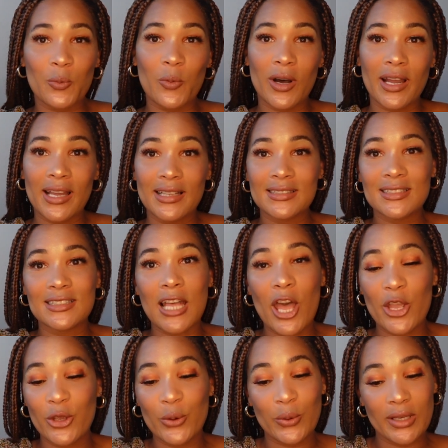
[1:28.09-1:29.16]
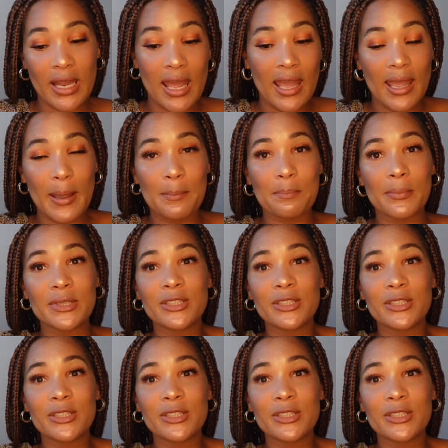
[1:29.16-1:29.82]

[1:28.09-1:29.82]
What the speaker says: what is your name?